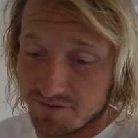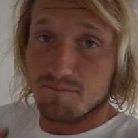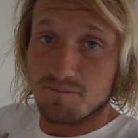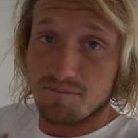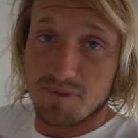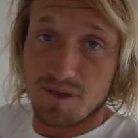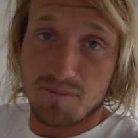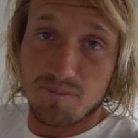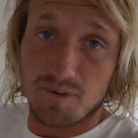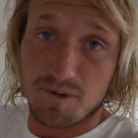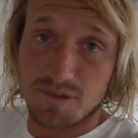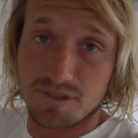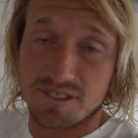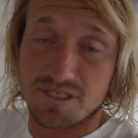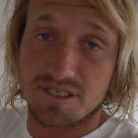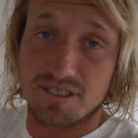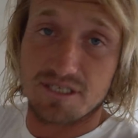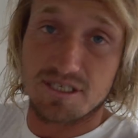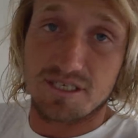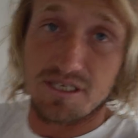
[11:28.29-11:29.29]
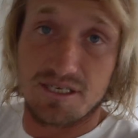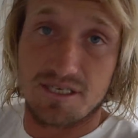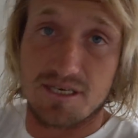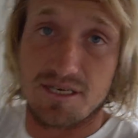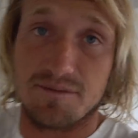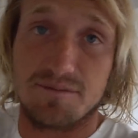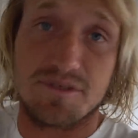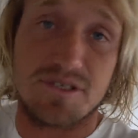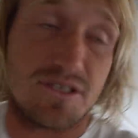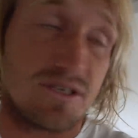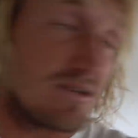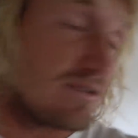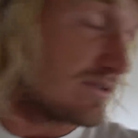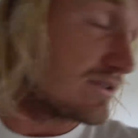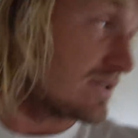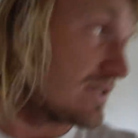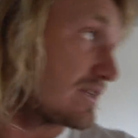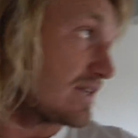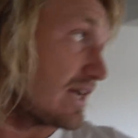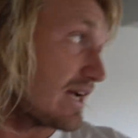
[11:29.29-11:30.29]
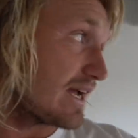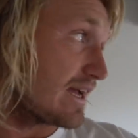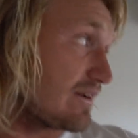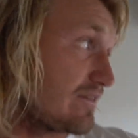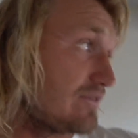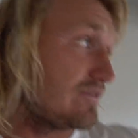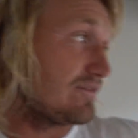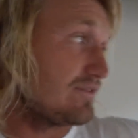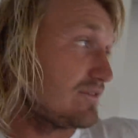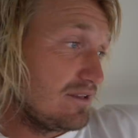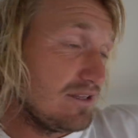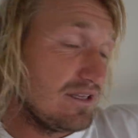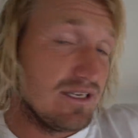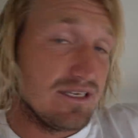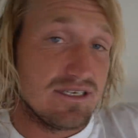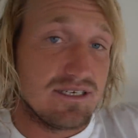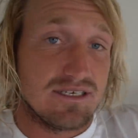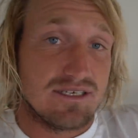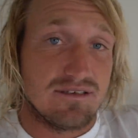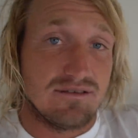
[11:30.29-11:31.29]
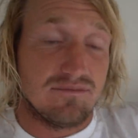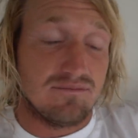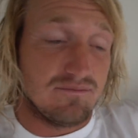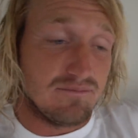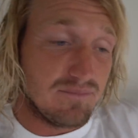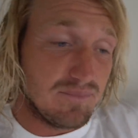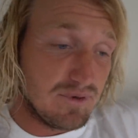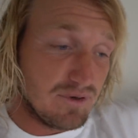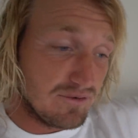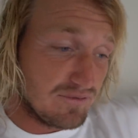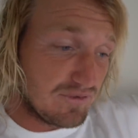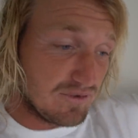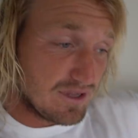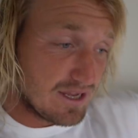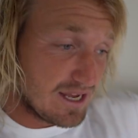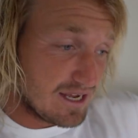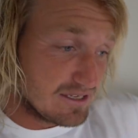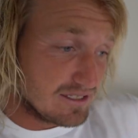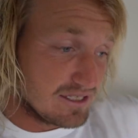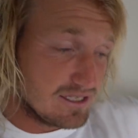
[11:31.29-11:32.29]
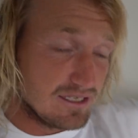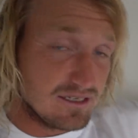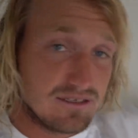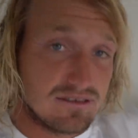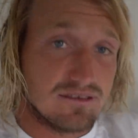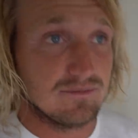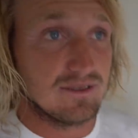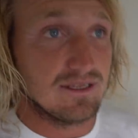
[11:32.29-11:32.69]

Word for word: Me personally, I'm stoked. I have this beautiful house here.